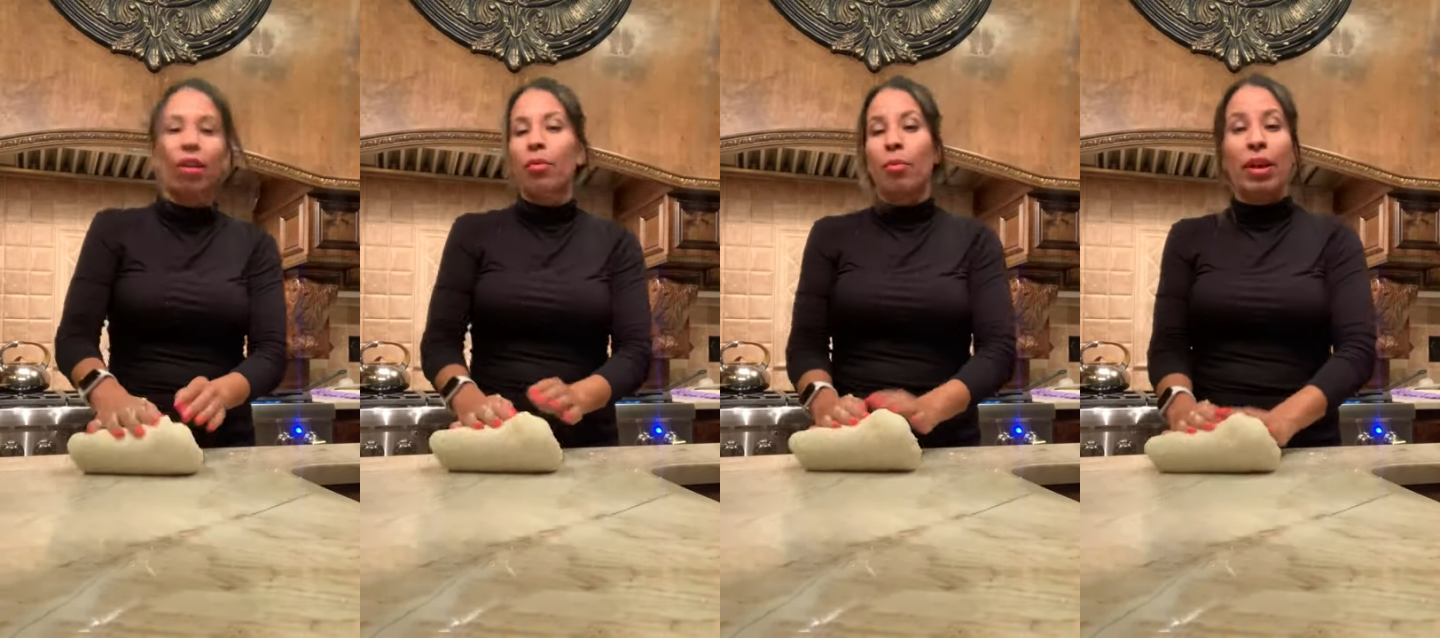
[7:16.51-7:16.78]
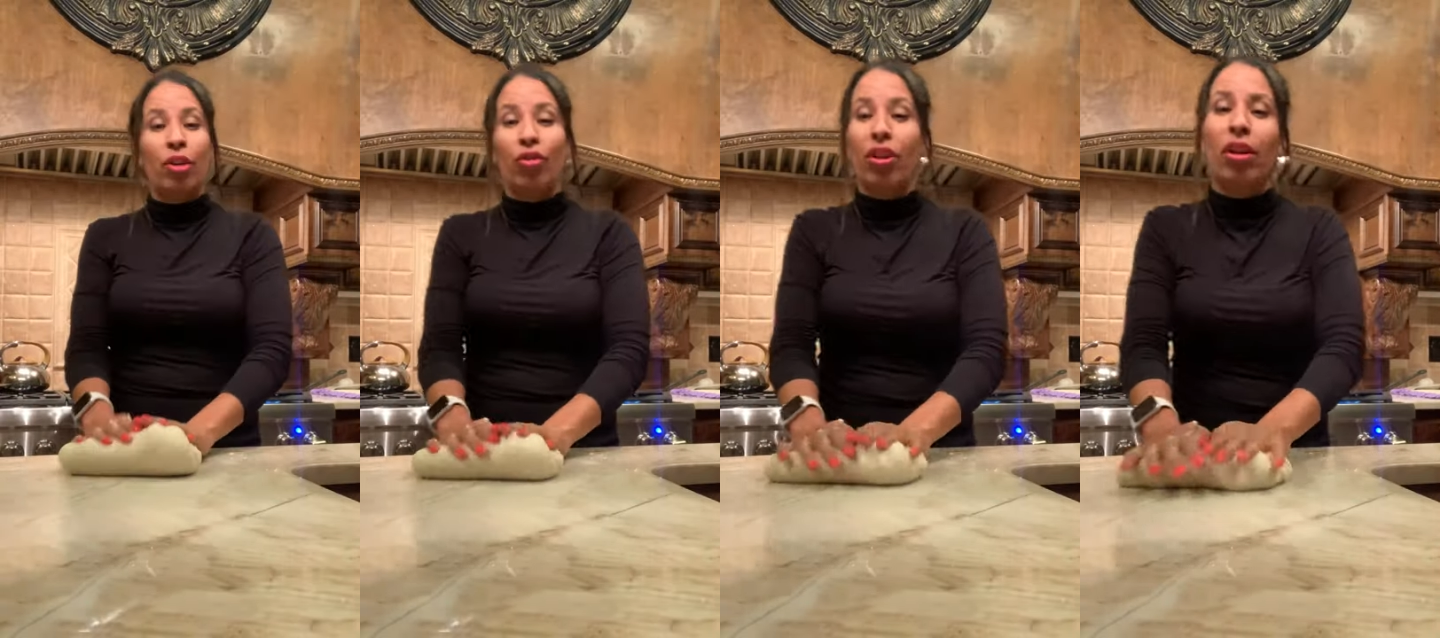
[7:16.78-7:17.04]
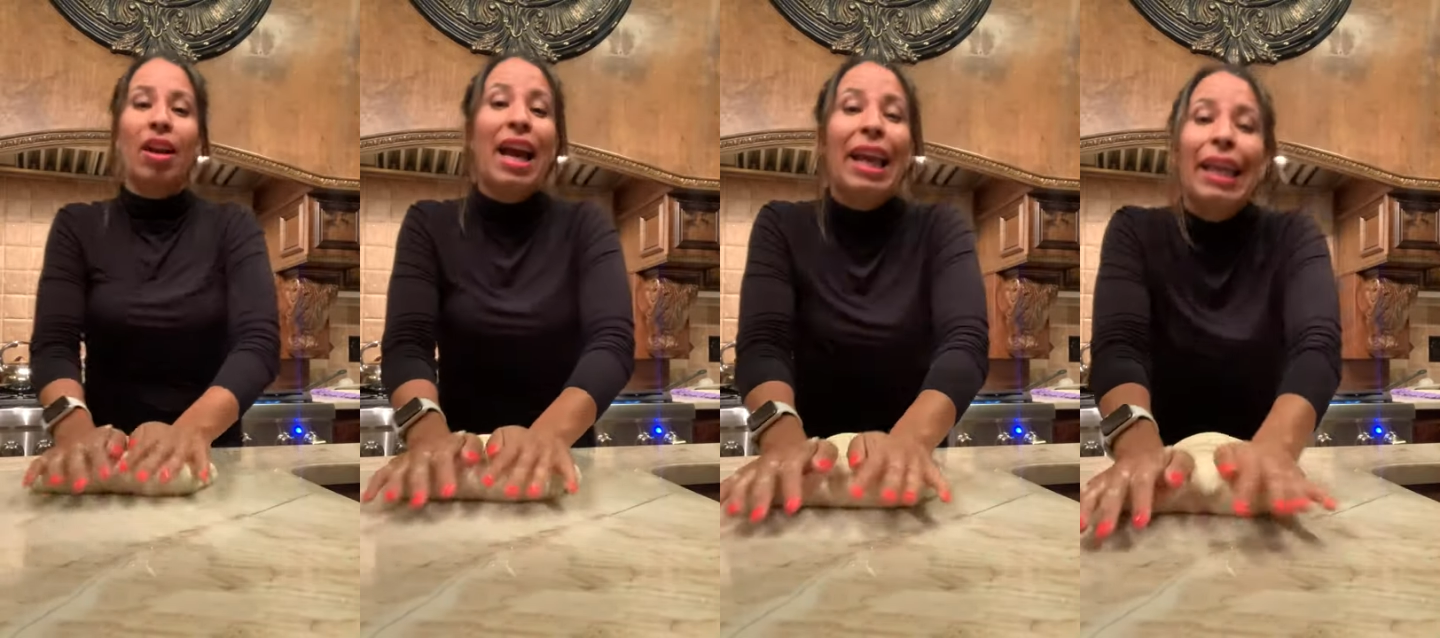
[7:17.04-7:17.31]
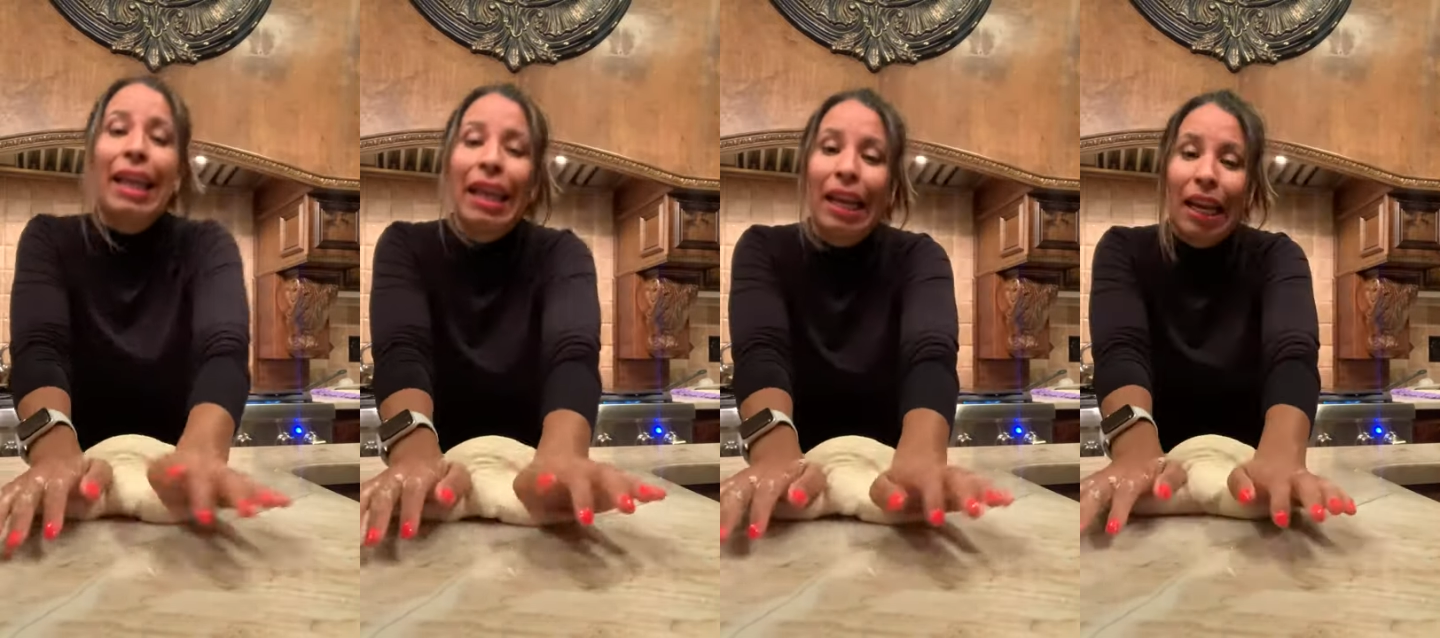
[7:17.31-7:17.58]
drug. I
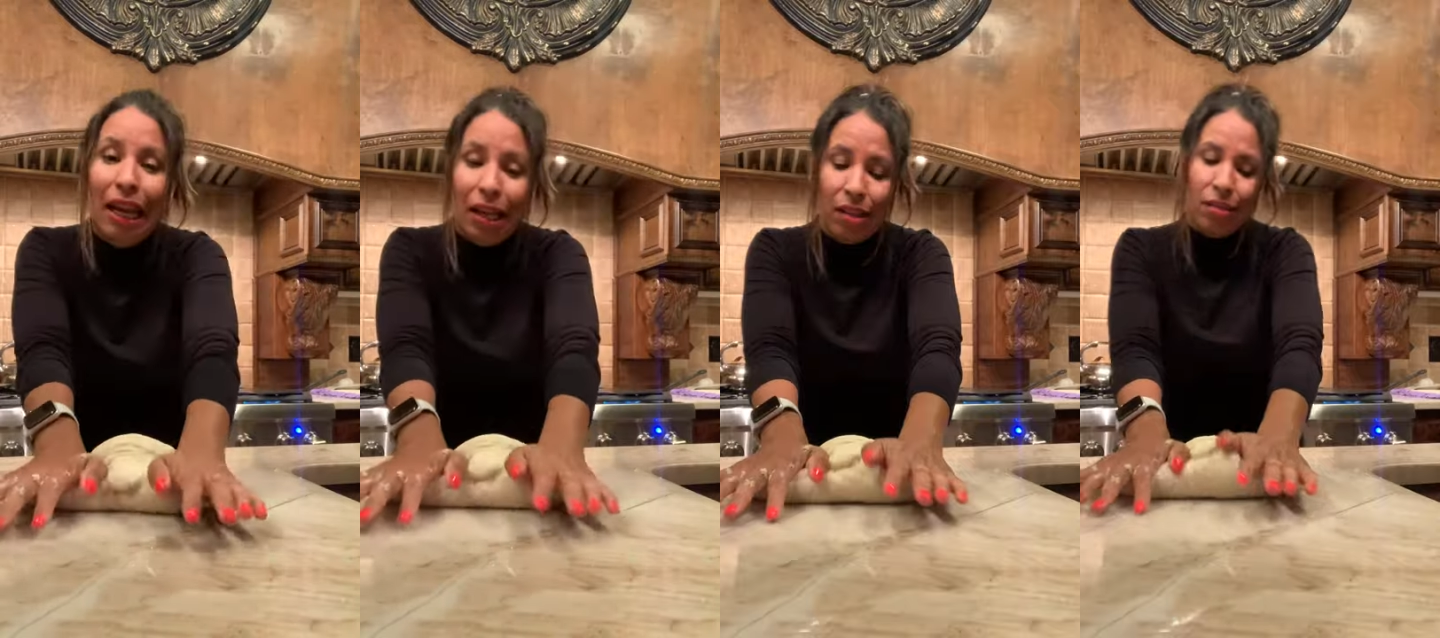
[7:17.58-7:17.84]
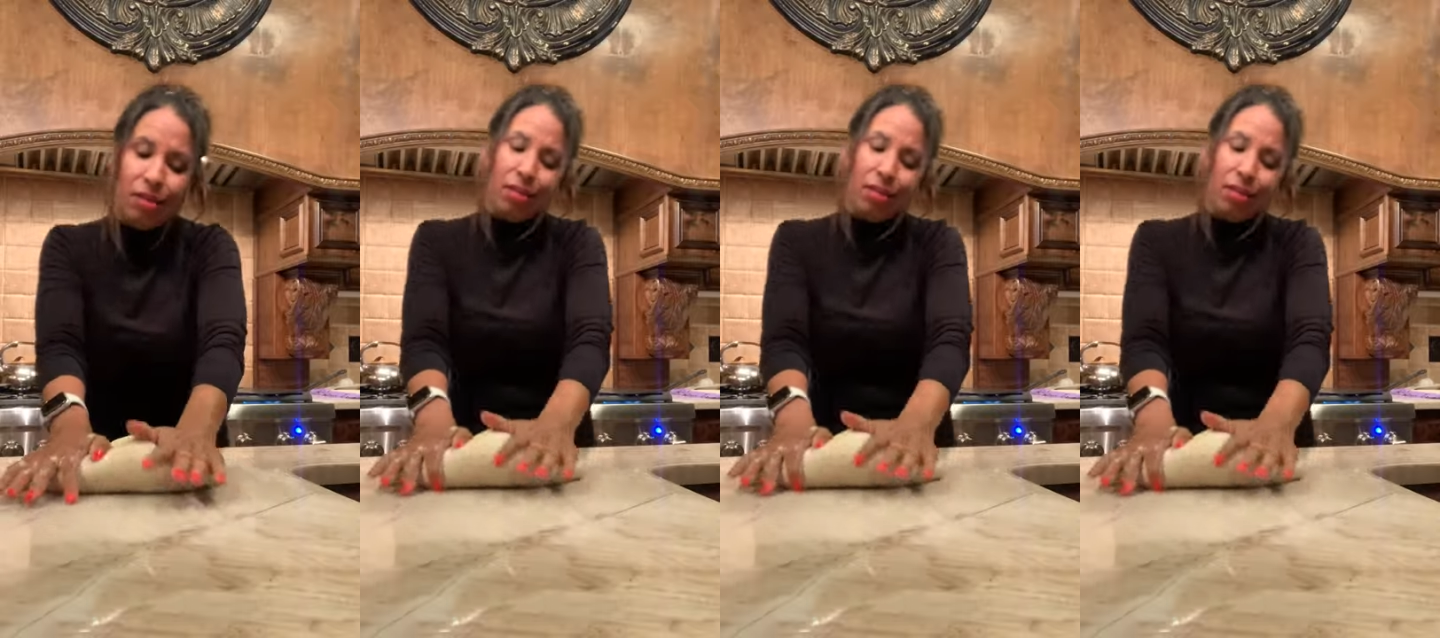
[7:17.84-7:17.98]
cannot